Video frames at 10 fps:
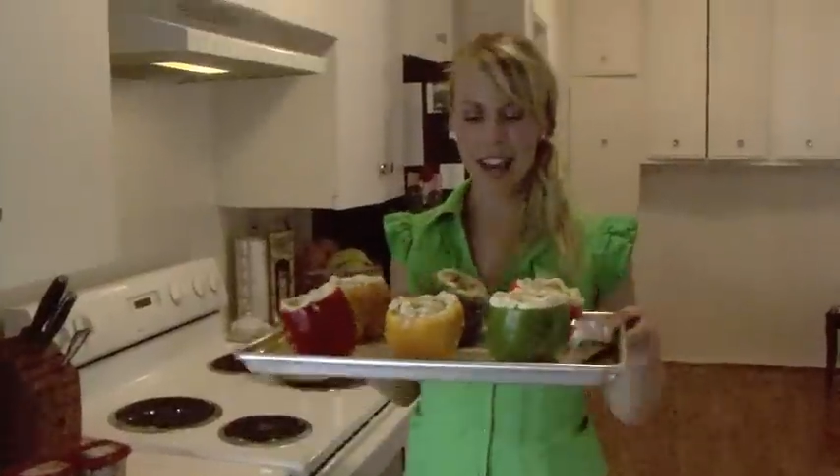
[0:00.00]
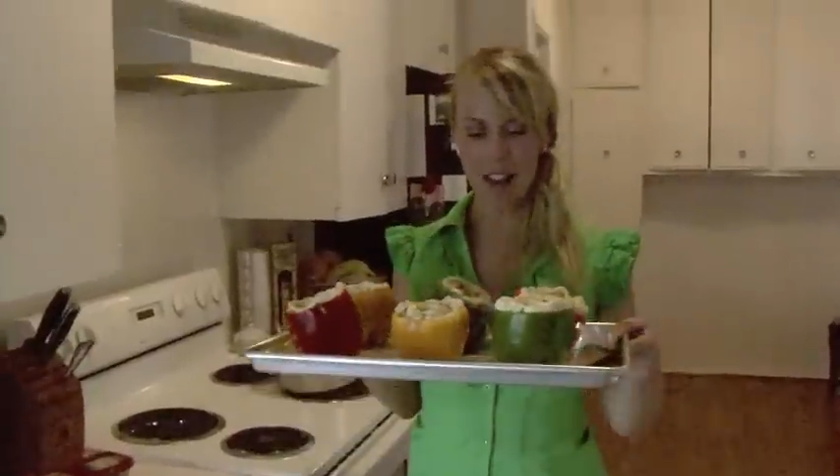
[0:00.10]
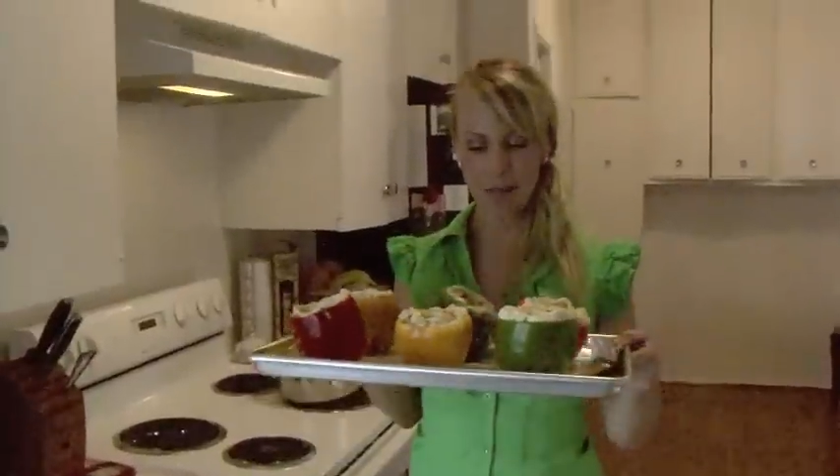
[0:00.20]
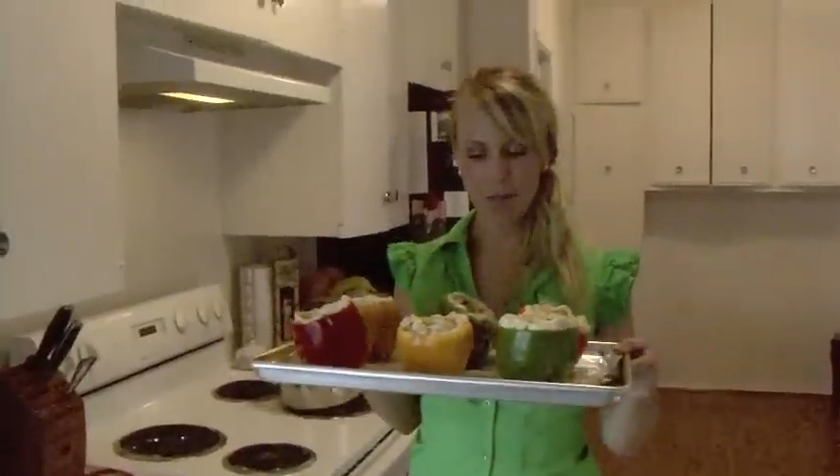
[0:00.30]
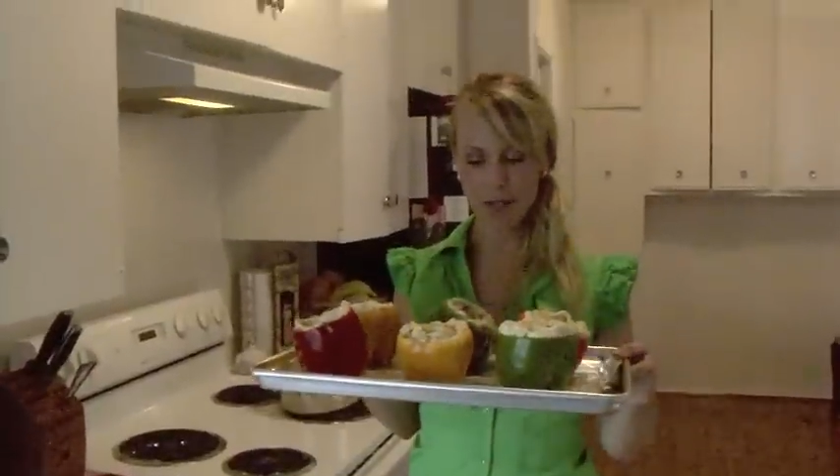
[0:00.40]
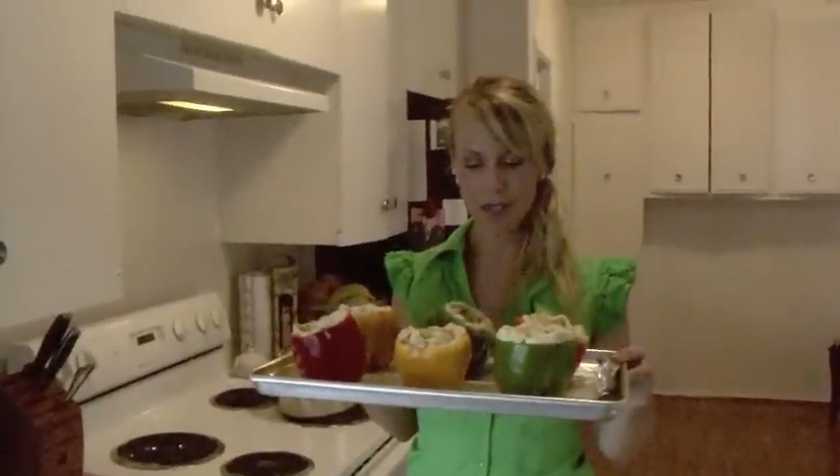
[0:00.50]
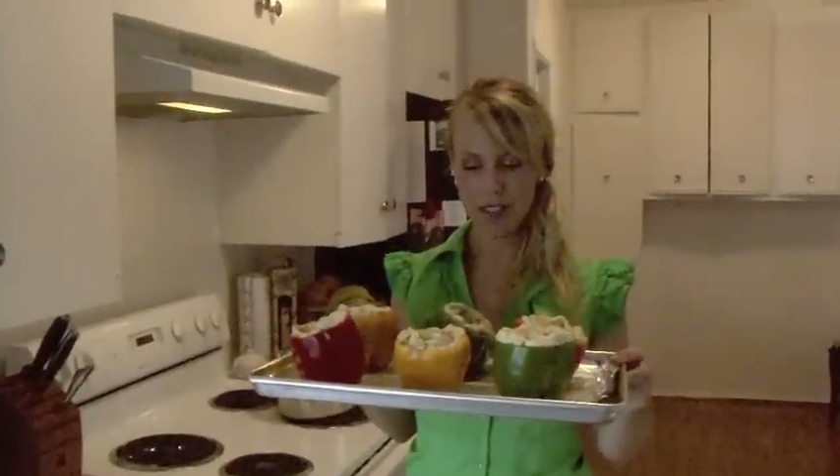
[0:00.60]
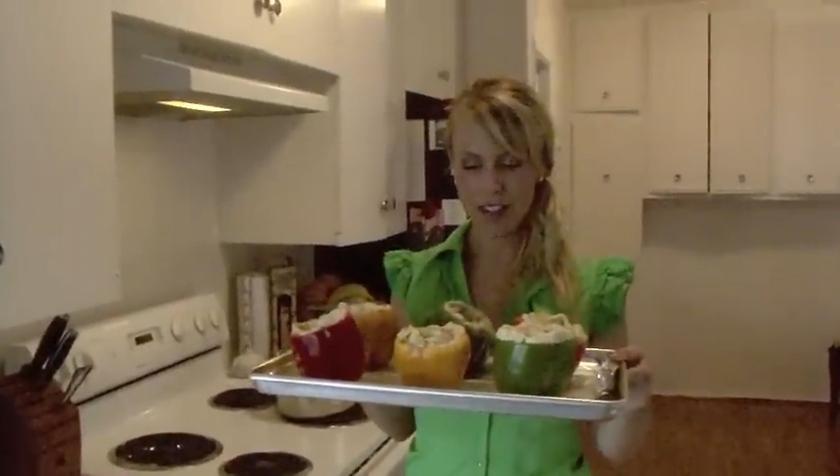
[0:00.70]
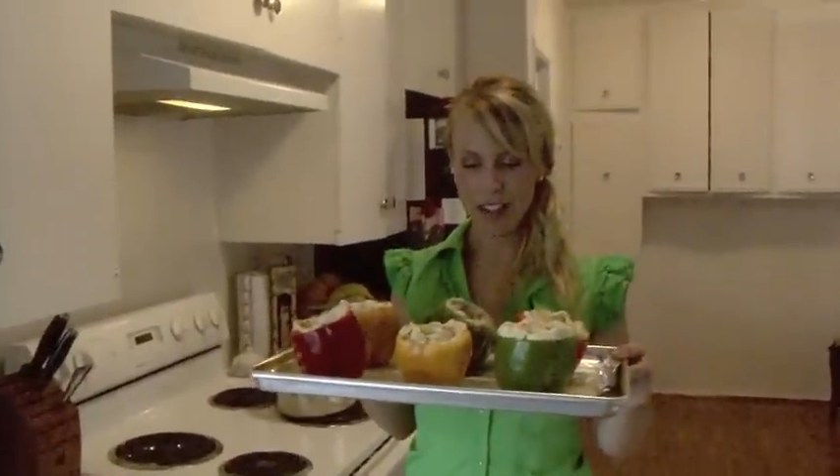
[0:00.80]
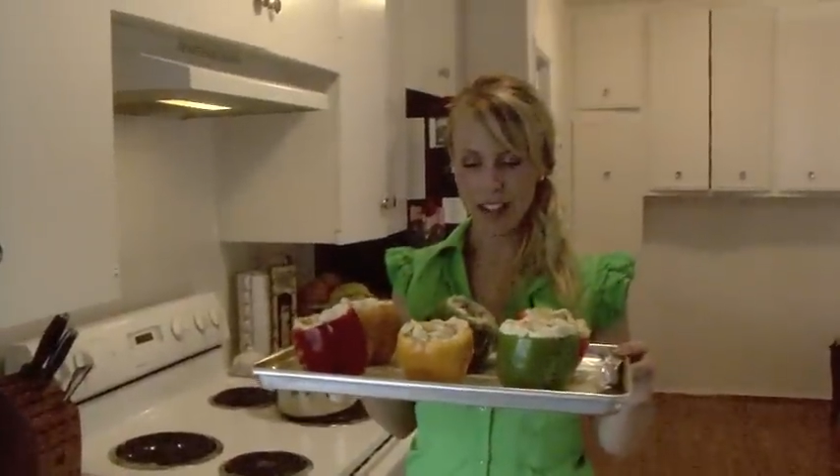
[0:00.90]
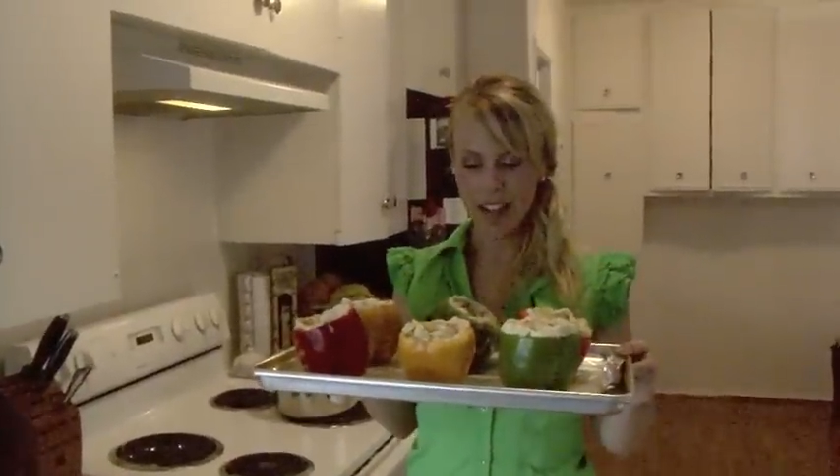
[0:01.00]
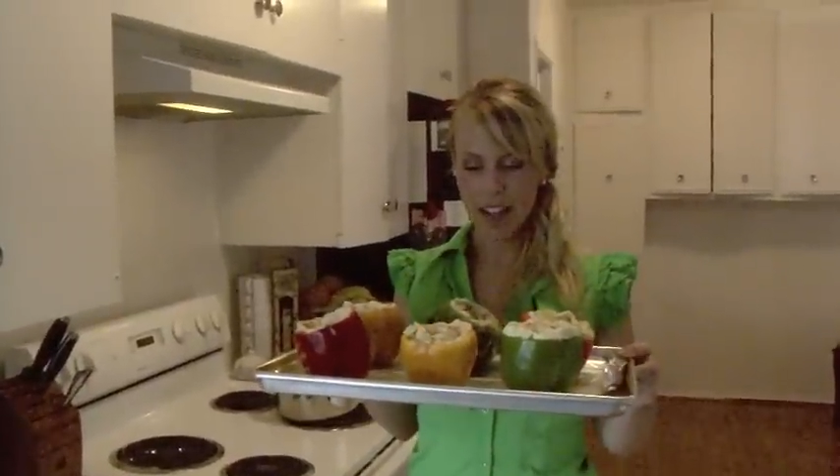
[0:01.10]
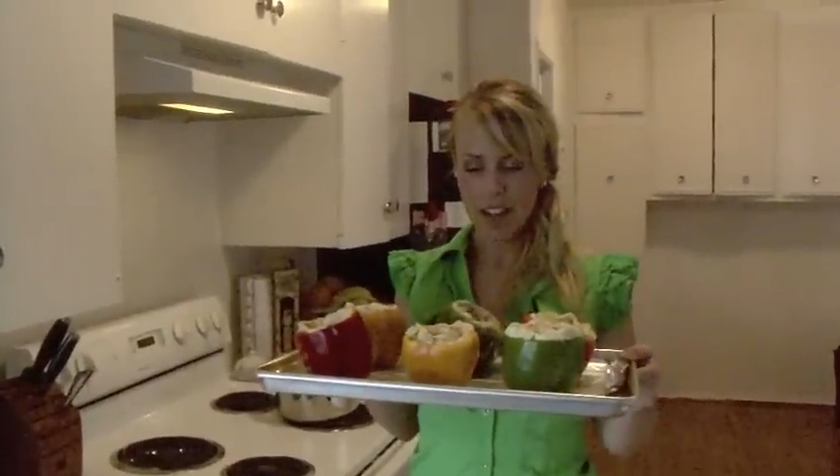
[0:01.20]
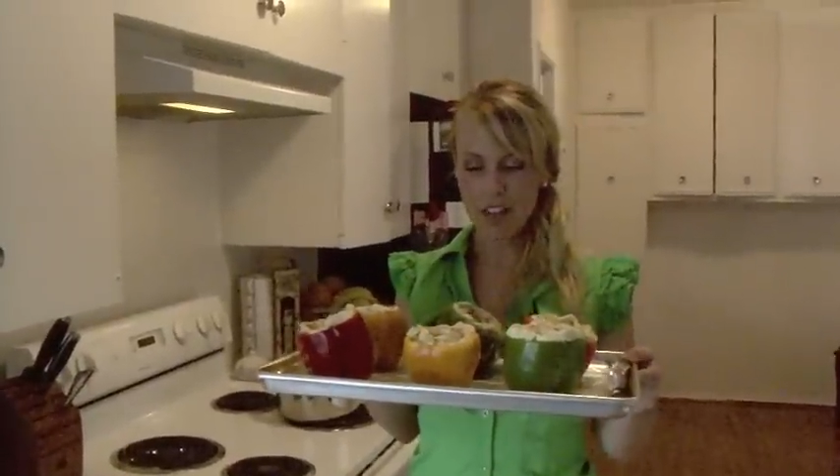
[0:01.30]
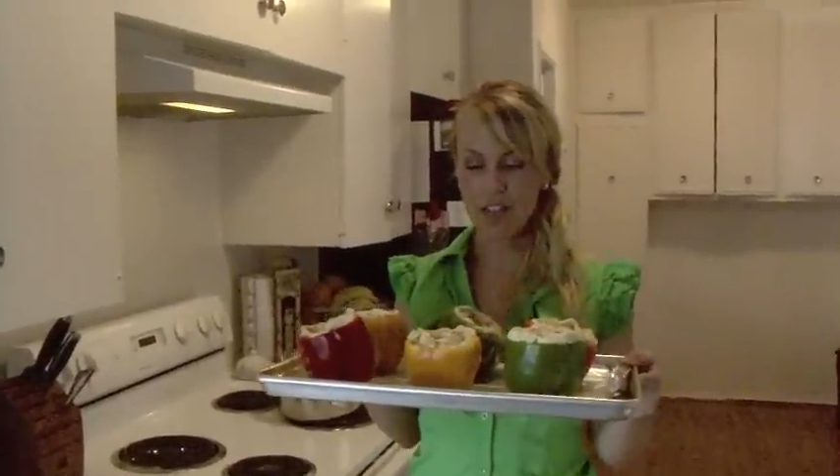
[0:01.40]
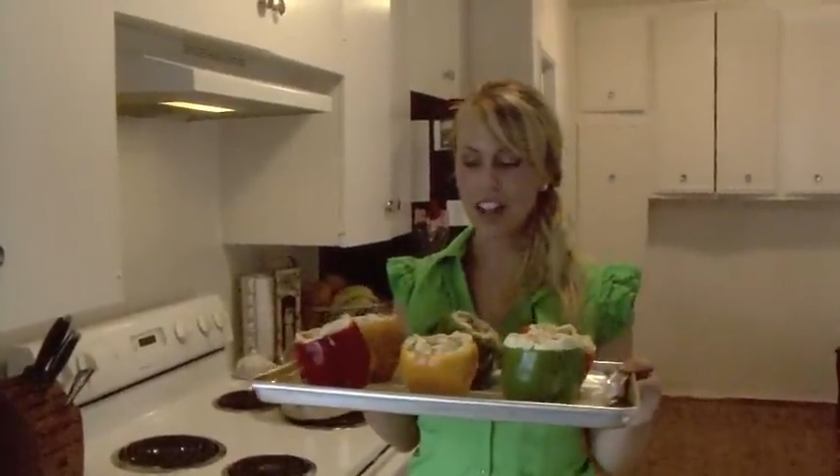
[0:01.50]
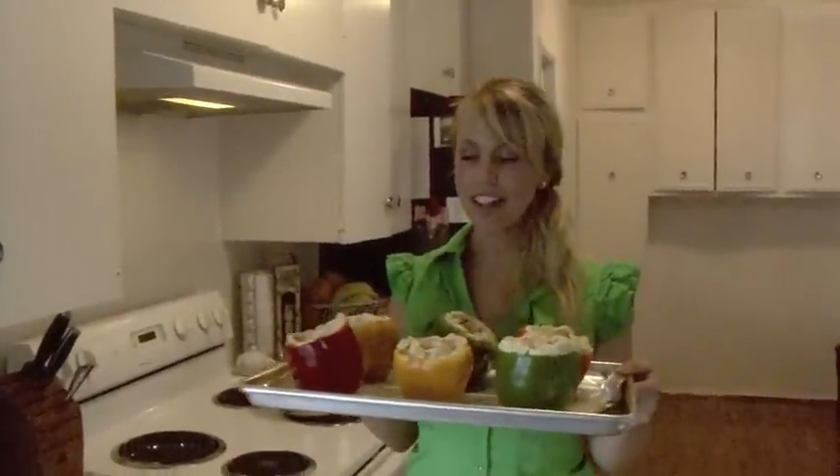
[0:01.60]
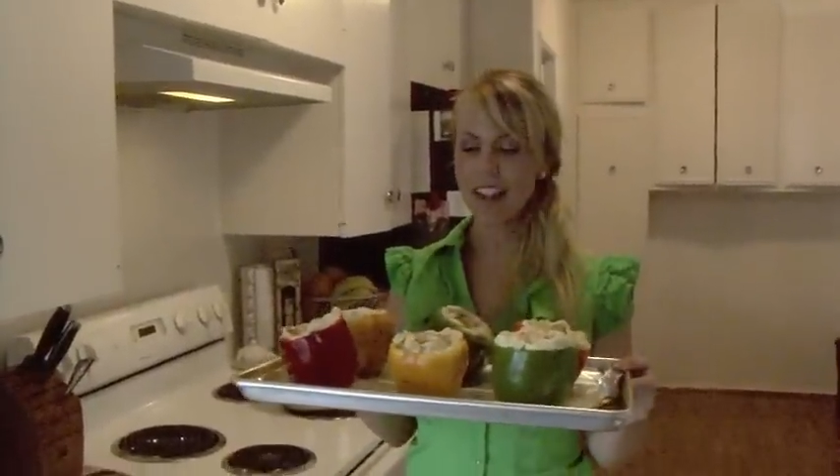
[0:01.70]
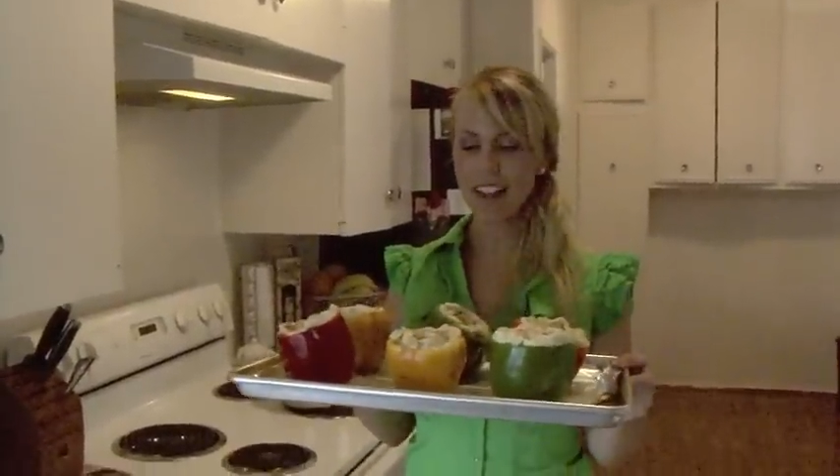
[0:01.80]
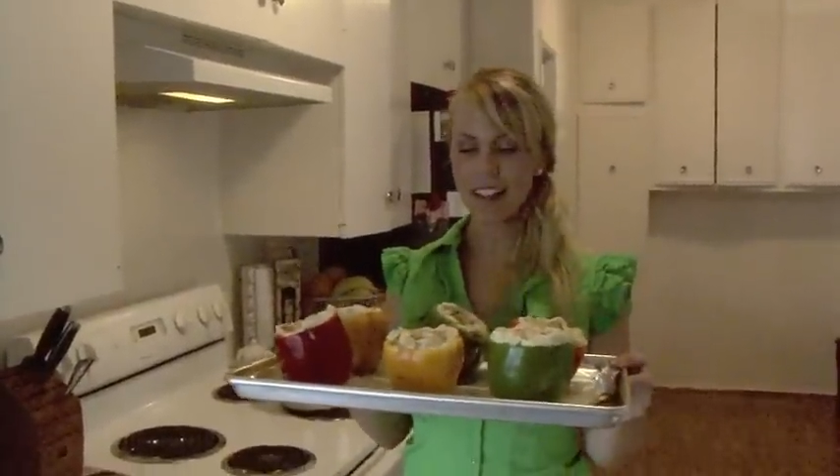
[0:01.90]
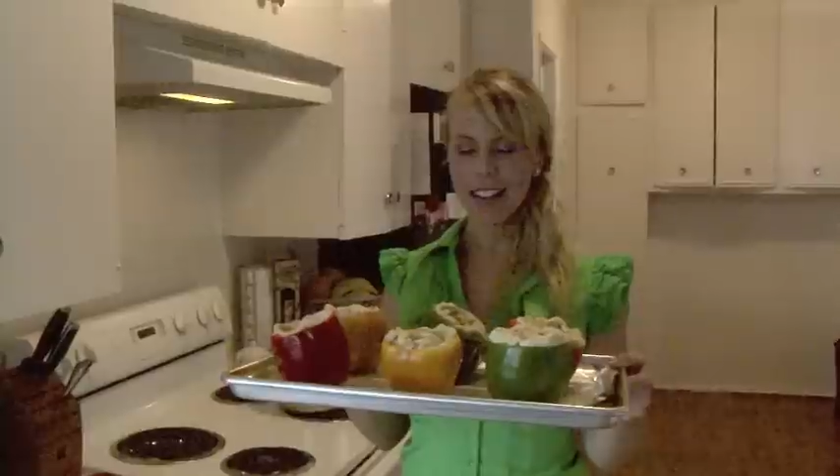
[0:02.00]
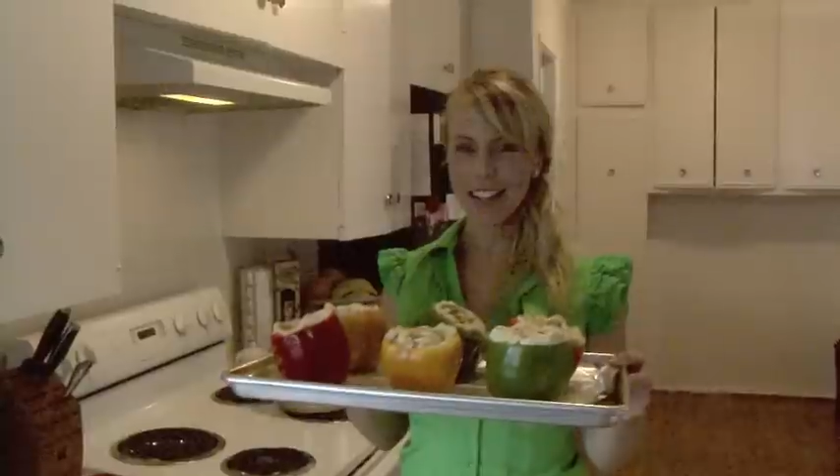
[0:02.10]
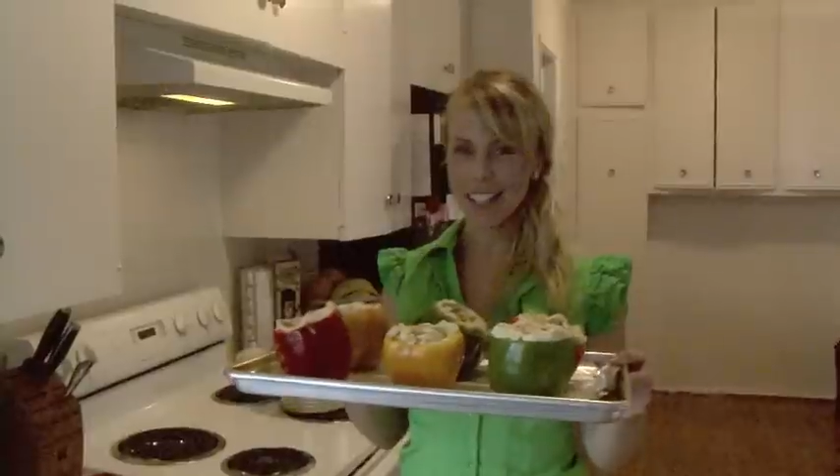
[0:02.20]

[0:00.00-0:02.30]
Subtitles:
them Philly